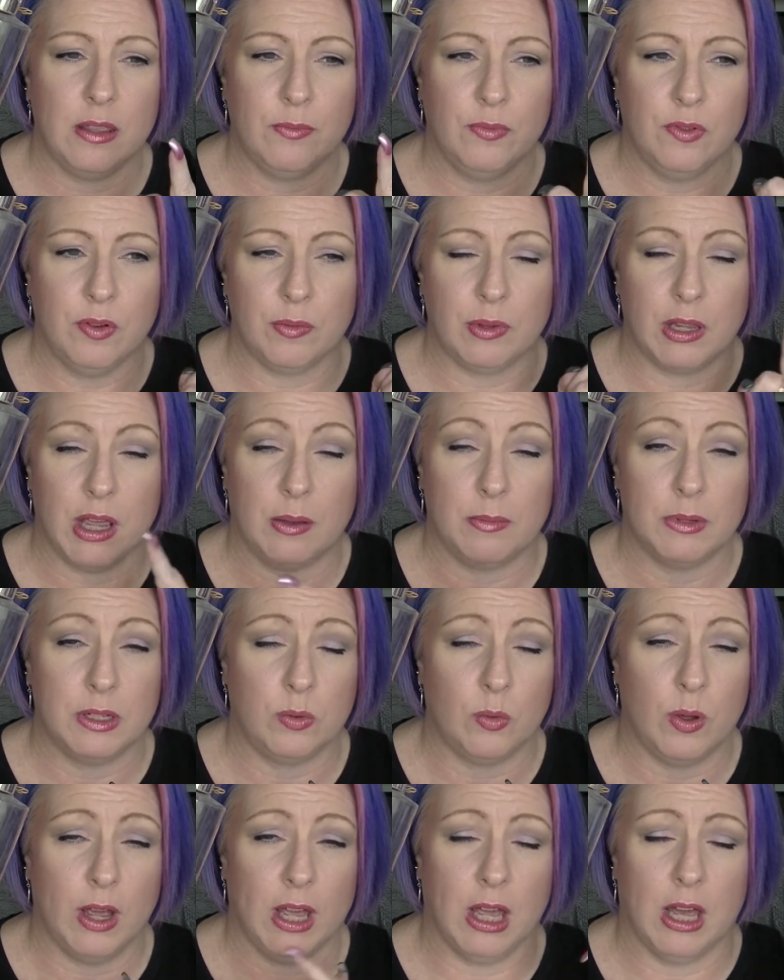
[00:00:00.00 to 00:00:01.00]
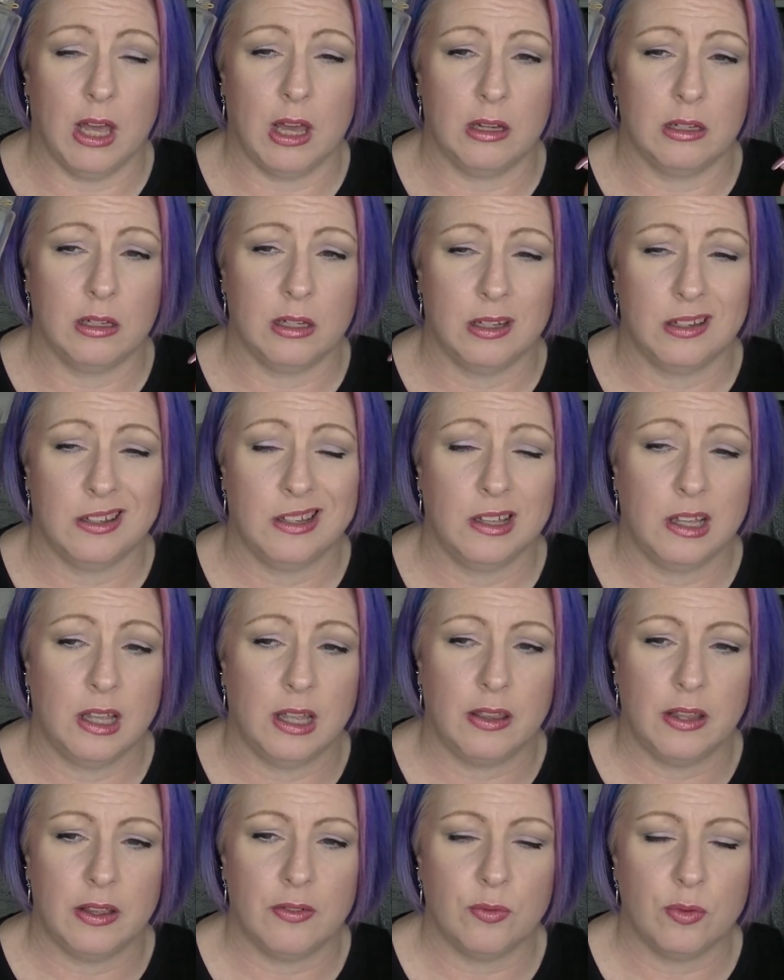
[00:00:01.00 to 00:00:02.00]
from Chemist Warehouse.
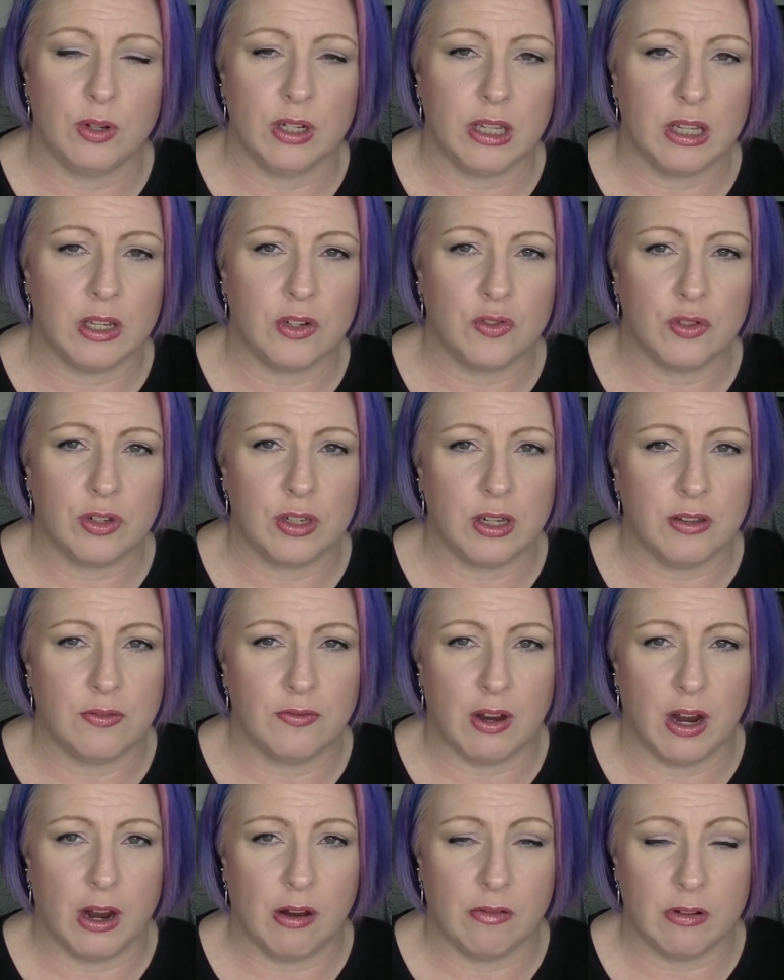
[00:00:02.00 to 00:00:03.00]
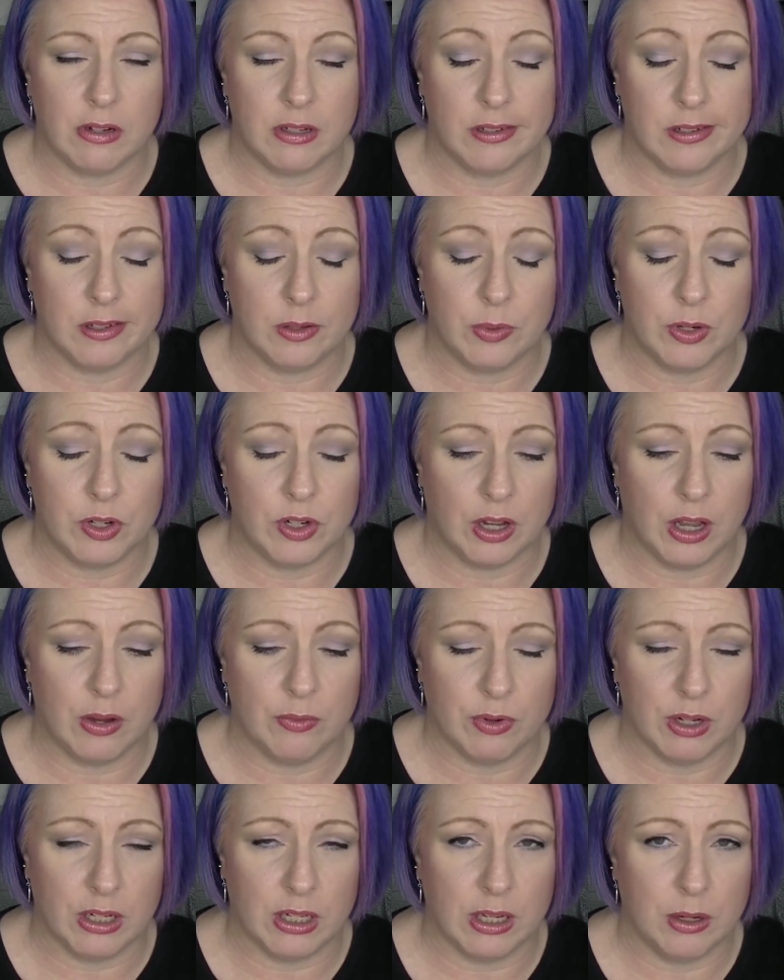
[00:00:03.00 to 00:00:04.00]
Have really interesting fragrances, which I
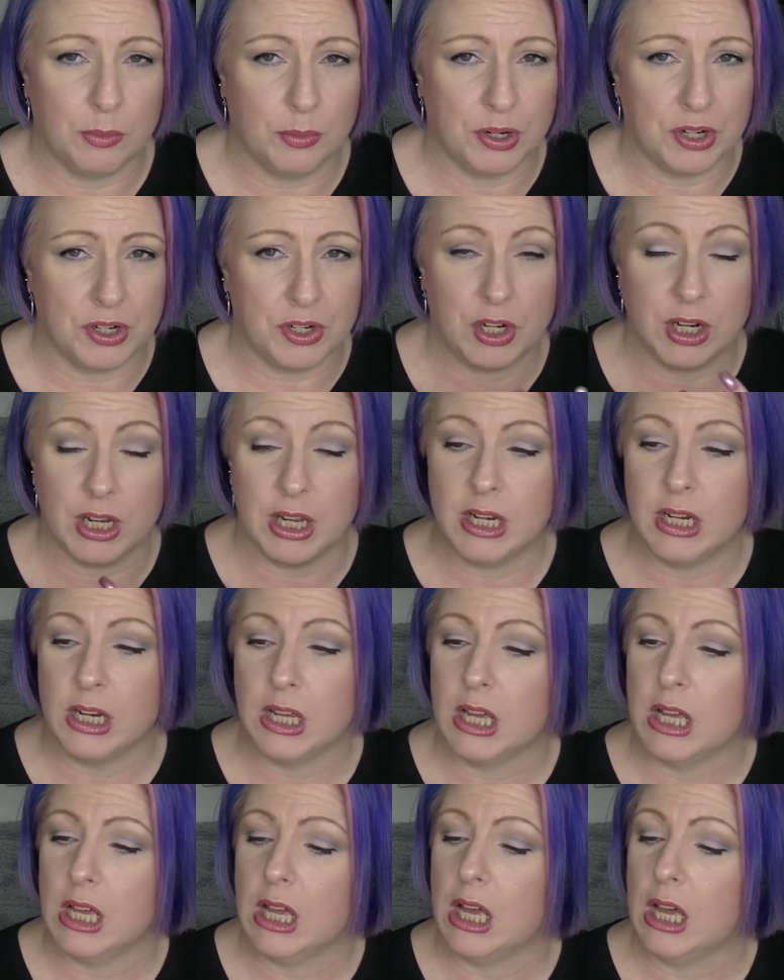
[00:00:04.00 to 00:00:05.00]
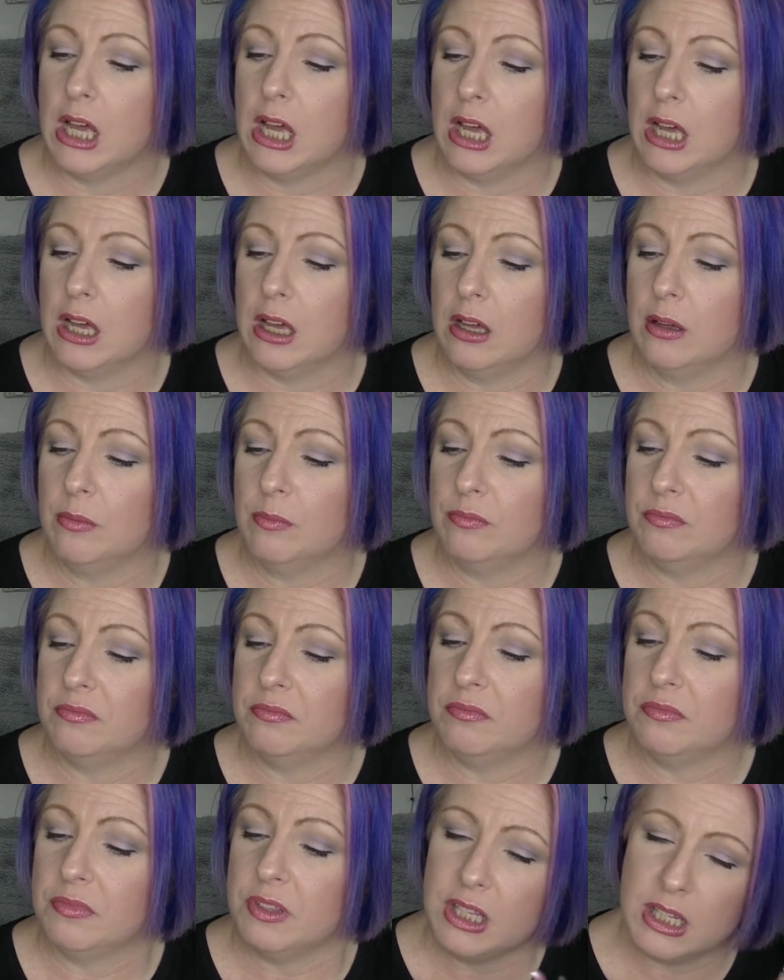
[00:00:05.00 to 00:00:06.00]
really appreciate.
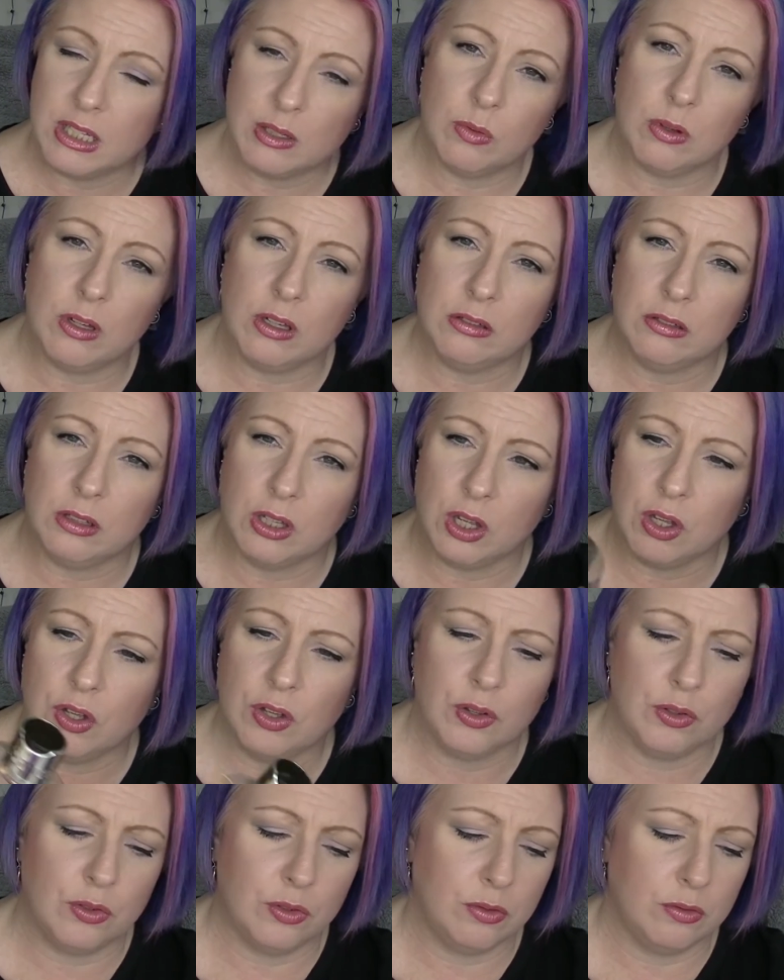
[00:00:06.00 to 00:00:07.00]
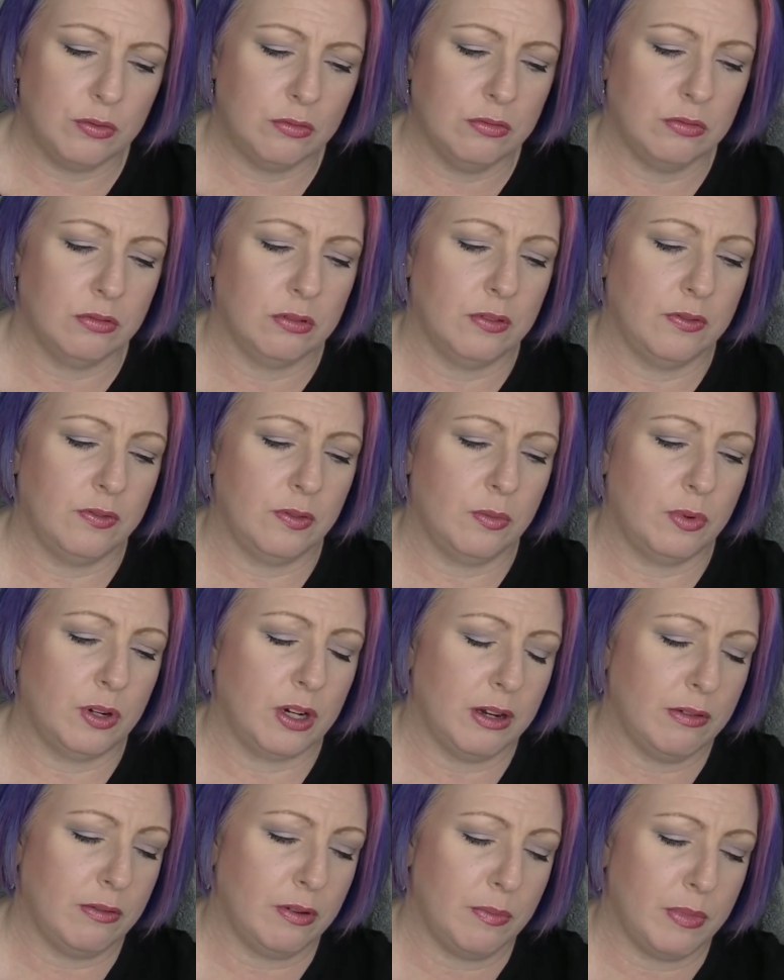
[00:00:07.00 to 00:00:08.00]
This one, though, from what
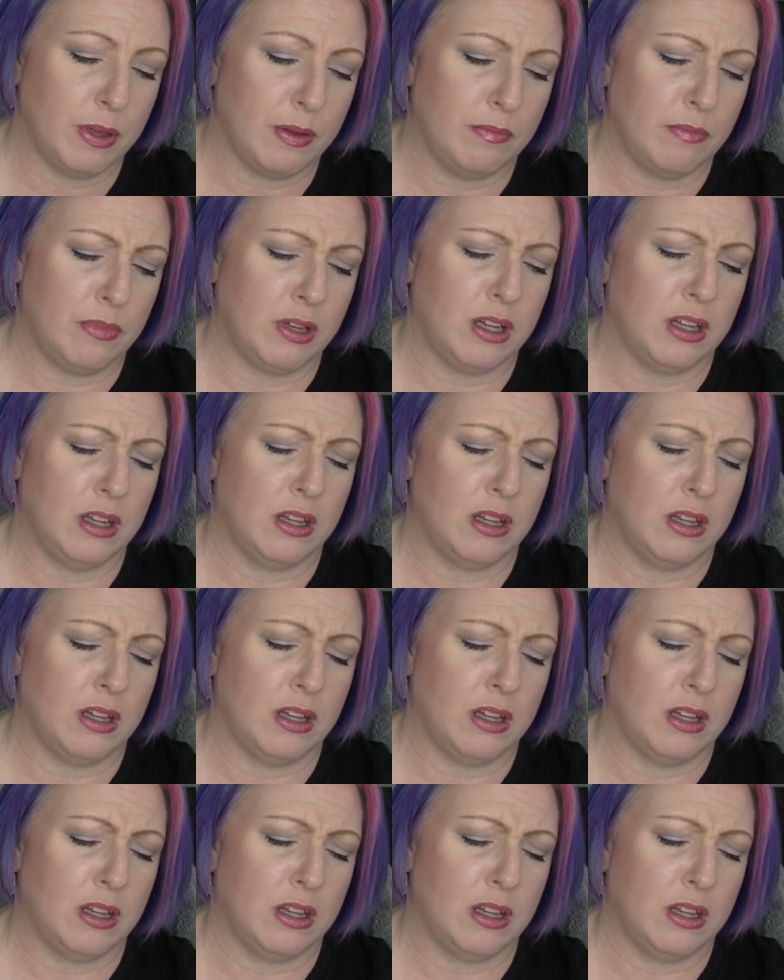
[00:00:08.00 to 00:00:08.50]
I remember,